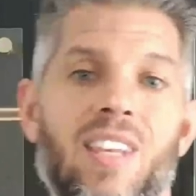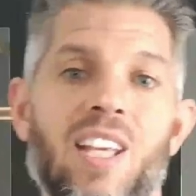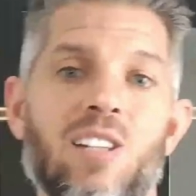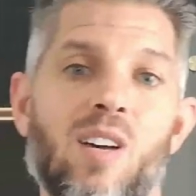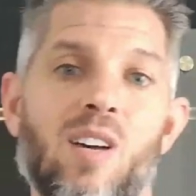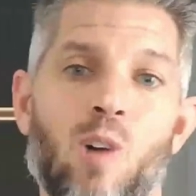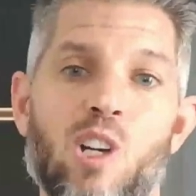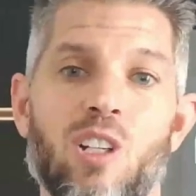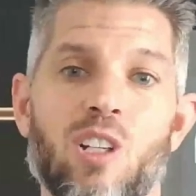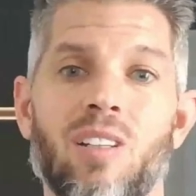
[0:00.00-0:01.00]
Thanks a lot for
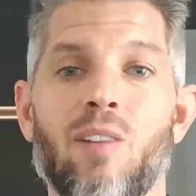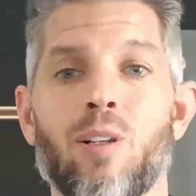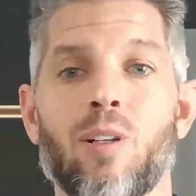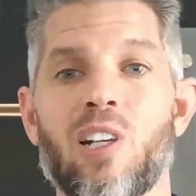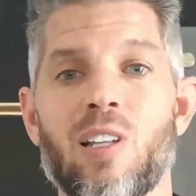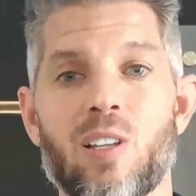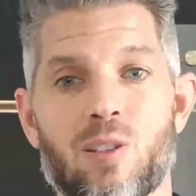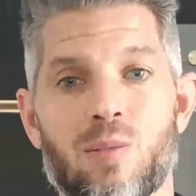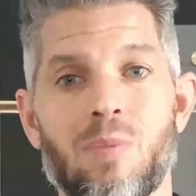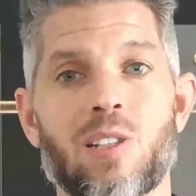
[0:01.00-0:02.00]
watching, everybody.
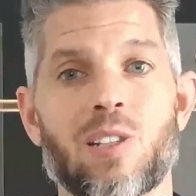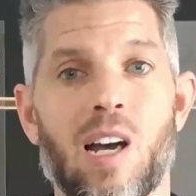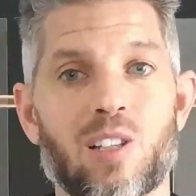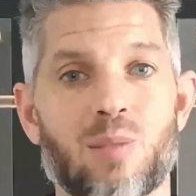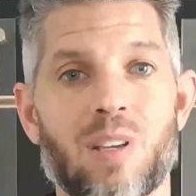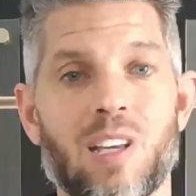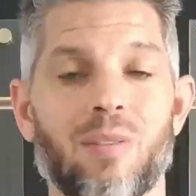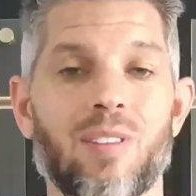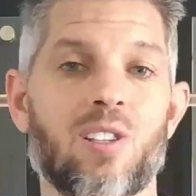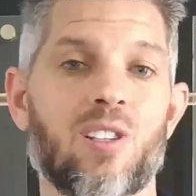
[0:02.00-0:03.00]
This means a lot to me.
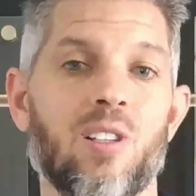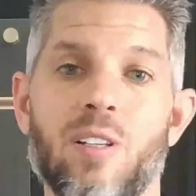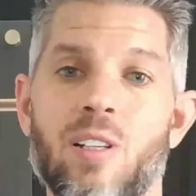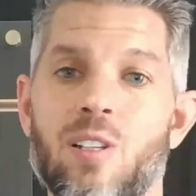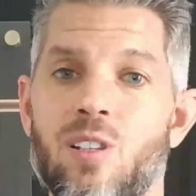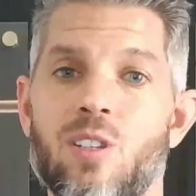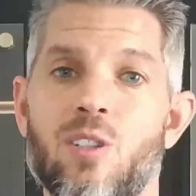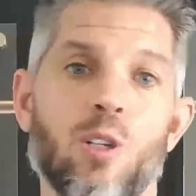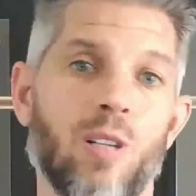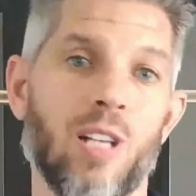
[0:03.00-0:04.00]
This series
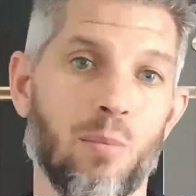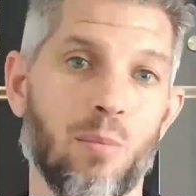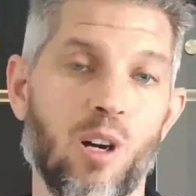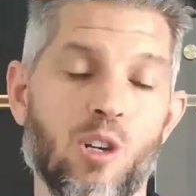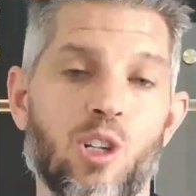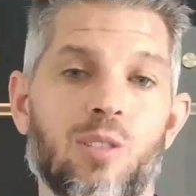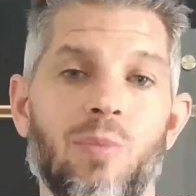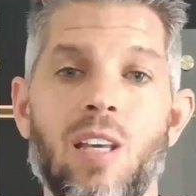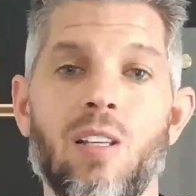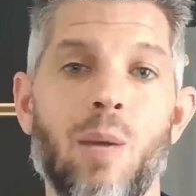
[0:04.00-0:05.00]
is your daily push,
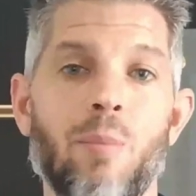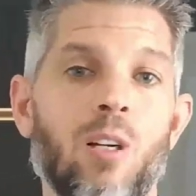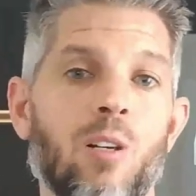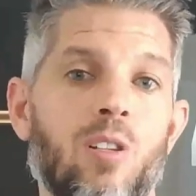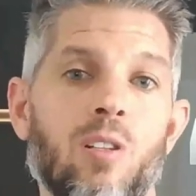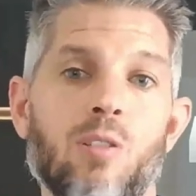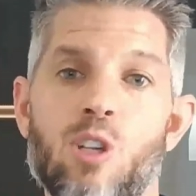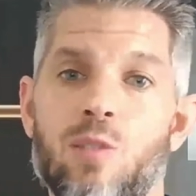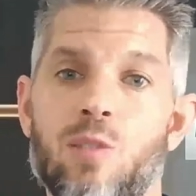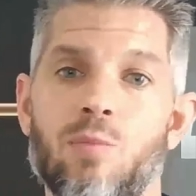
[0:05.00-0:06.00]
and I'm here to
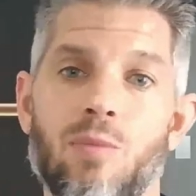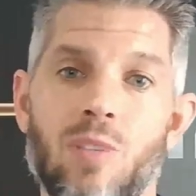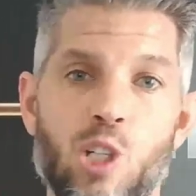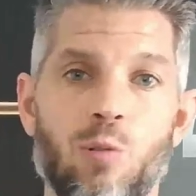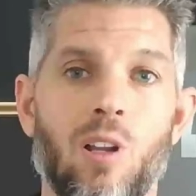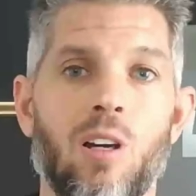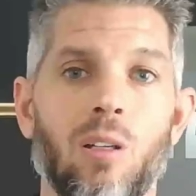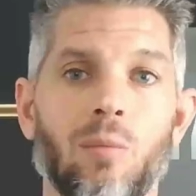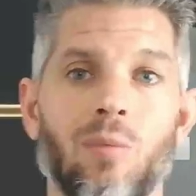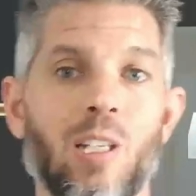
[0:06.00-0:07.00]
just nudge you
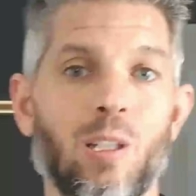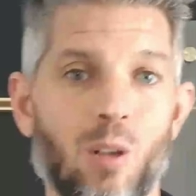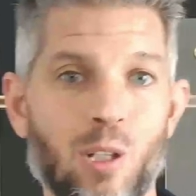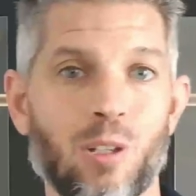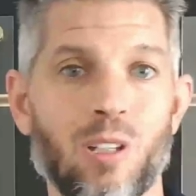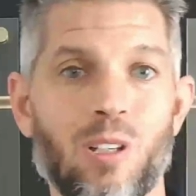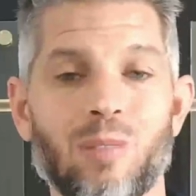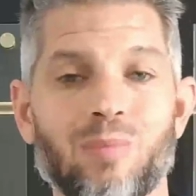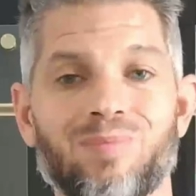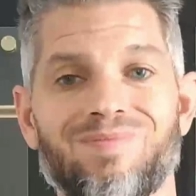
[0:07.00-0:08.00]
along, letting you know you can do
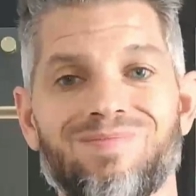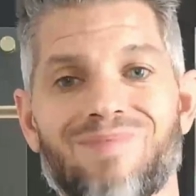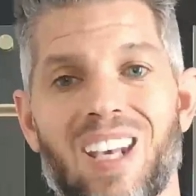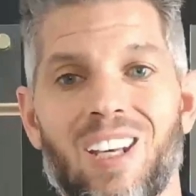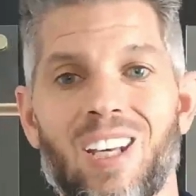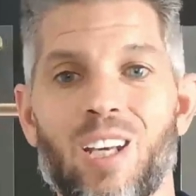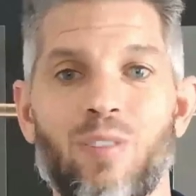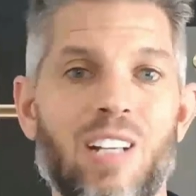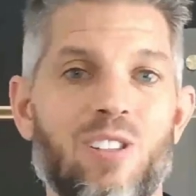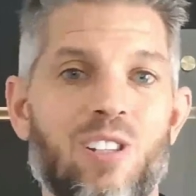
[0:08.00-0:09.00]
it. If
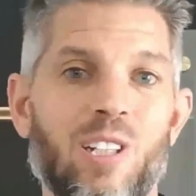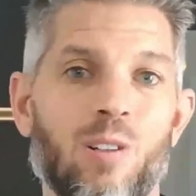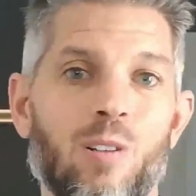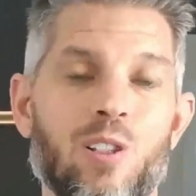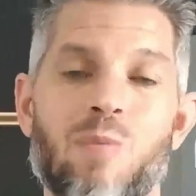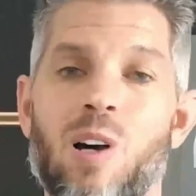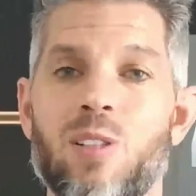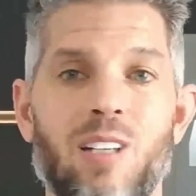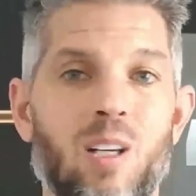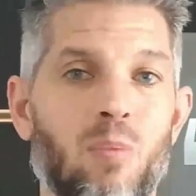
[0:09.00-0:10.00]
an 18-year-old small
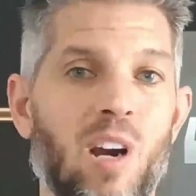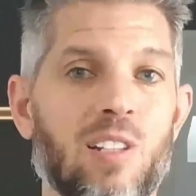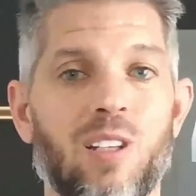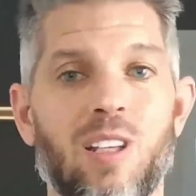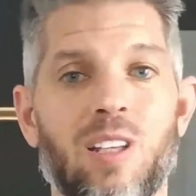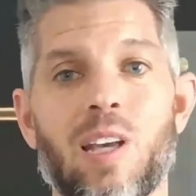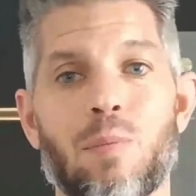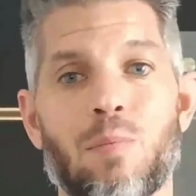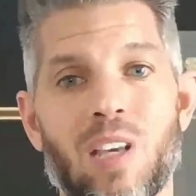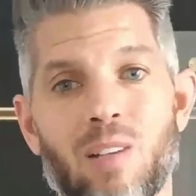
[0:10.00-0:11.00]
town Nebraska kid
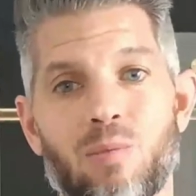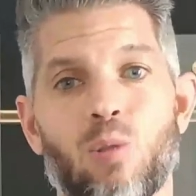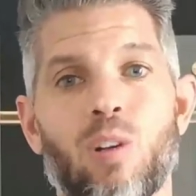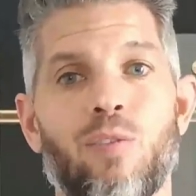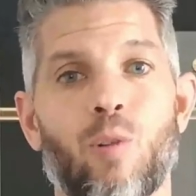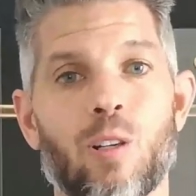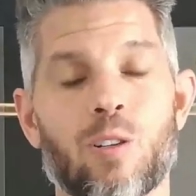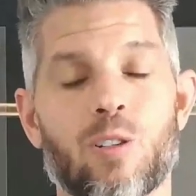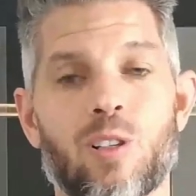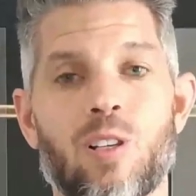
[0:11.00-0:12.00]
like me 24
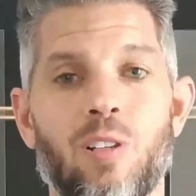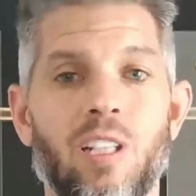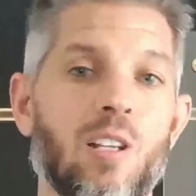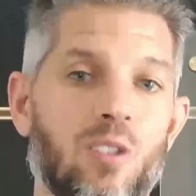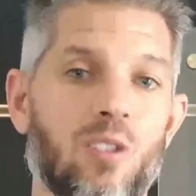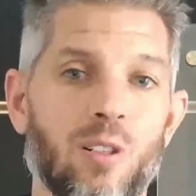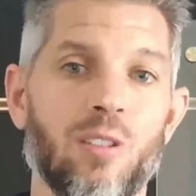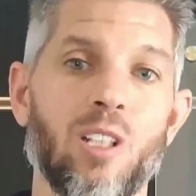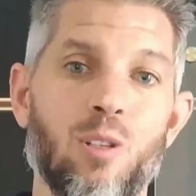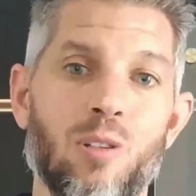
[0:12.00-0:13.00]
years ago can get started and